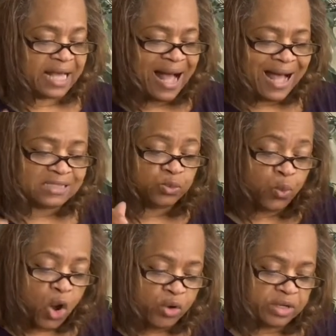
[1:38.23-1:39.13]
God's
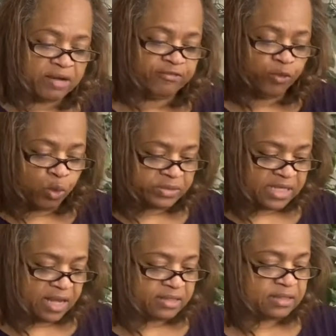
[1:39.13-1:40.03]
word forms
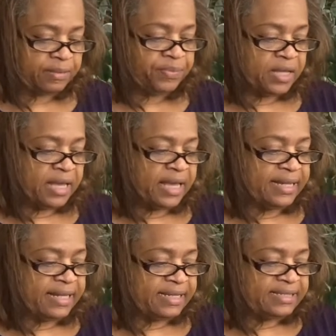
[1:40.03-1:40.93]
us. And
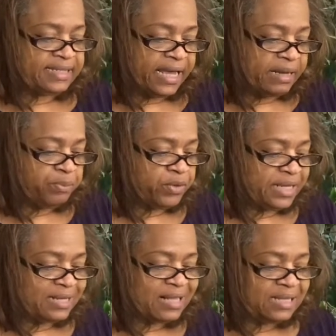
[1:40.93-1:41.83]
then the second point
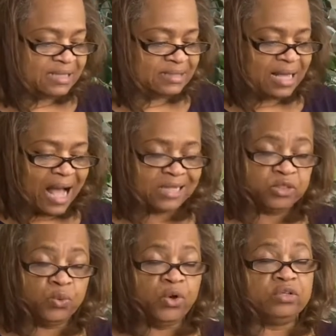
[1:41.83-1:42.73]
is God's
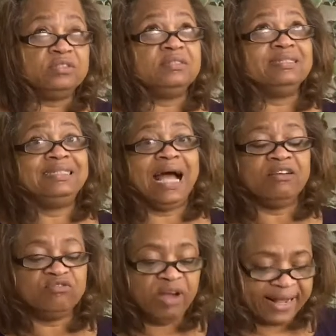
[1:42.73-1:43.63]
word
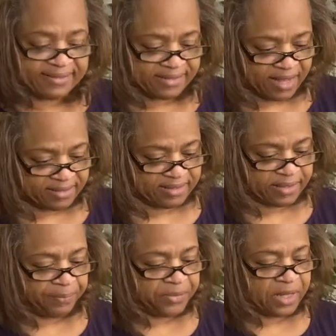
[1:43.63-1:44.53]
directs us.
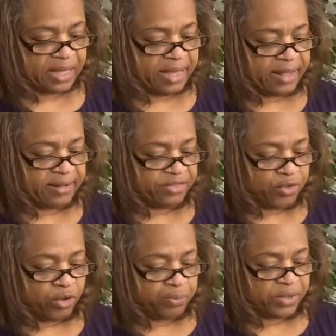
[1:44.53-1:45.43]
And the
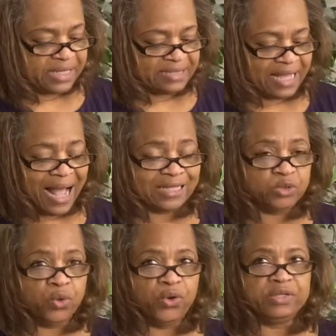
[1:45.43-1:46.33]
third point is God's
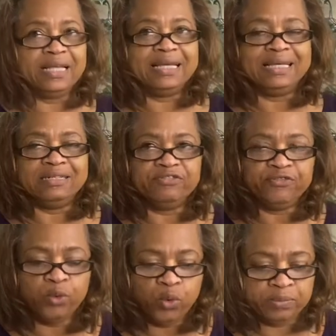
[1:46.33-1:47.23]
word
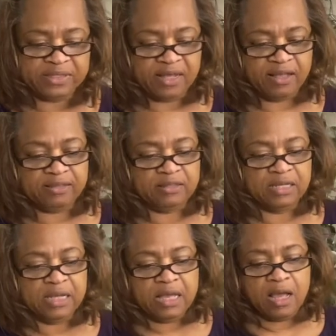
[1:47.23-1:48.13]
informs us.
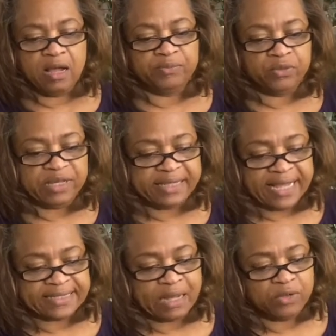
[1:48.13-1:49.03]
Um, three
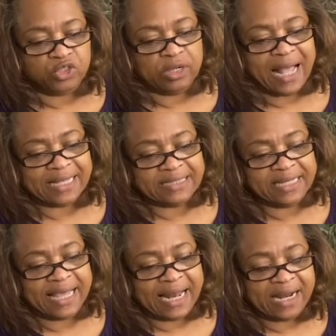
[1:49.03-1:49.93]
things I want you guys to
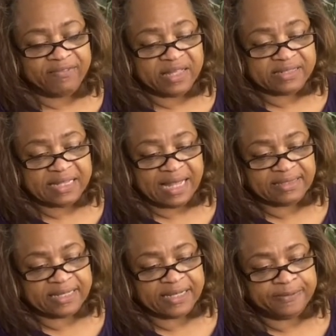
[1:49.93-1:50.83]
get out of this
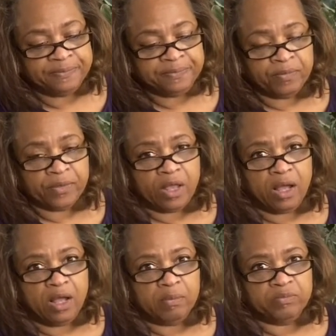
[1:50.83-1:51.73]
lesson.
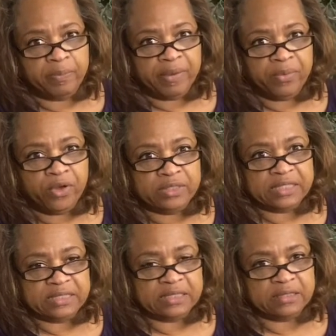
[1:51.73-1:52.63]
Um, remember,
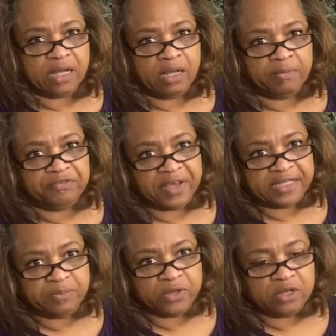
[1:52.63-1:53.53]
this is um,
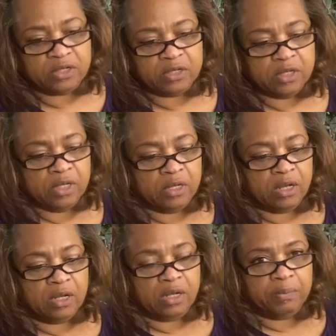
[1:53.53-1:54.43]
Facebook.
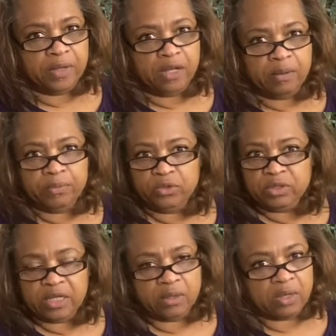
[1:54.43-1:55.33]
Um, um, you
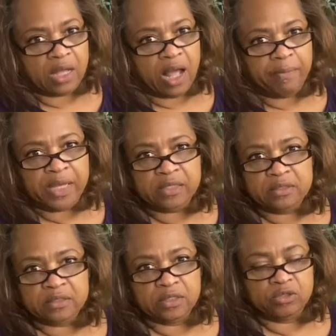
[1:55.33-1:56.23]
can comment
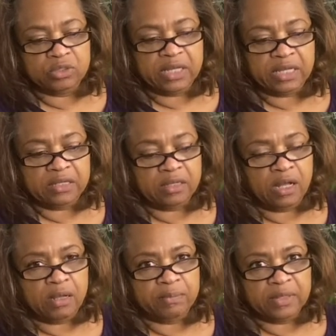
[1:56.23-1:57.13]
you can
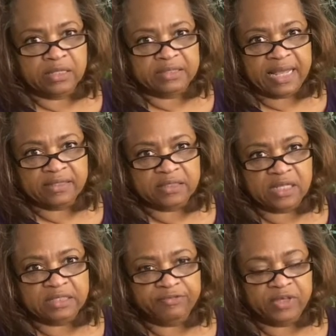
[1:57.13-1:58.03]
um, text
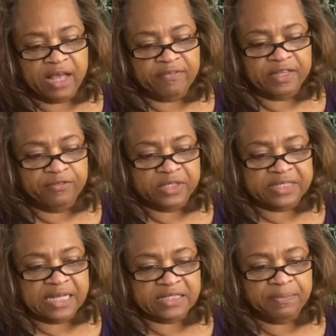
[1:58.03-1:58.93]
us if you have if we
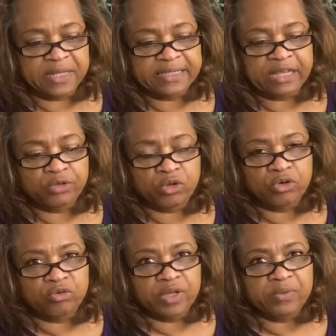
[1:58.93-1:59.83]
say something that you don't
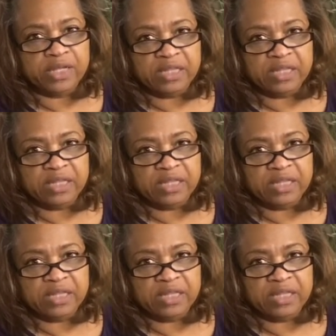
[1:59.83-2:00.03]
agree with.